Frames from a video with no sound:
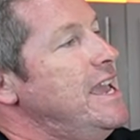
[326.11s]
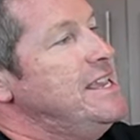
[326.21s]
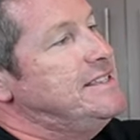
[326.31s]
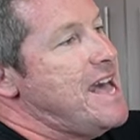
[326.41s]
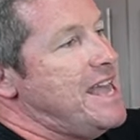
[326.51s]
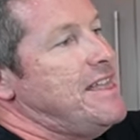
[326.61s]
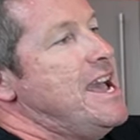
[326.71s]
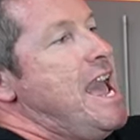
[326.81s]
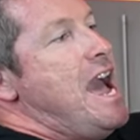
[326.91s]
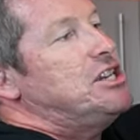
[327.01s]
is that
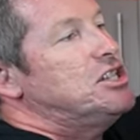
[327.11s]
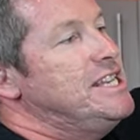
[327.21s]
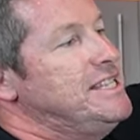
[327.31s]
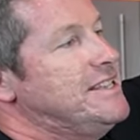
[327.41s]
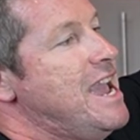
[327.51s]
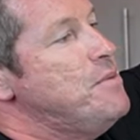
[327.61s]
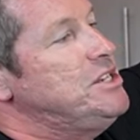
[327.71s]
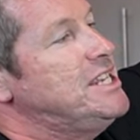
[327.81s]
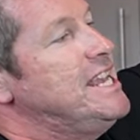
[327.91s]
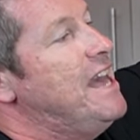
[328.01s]
they actually
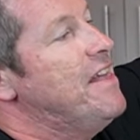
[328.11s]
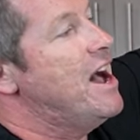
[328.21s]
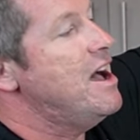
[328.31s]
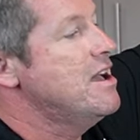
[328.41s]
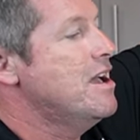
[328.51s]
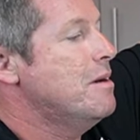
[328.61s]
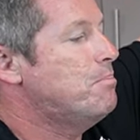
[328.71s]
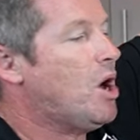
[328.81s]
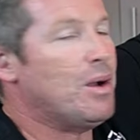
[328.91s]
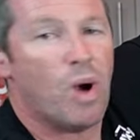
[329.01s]
sandwich together
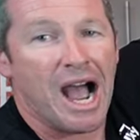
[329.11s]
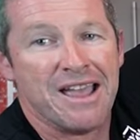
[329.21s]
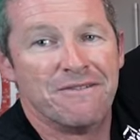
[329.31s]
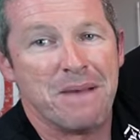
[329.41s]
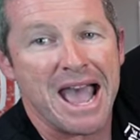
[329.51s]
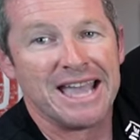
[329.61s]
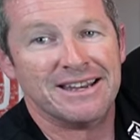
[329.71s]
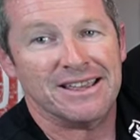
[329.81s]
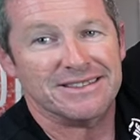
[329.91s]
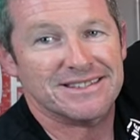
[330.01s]
by way of magnets.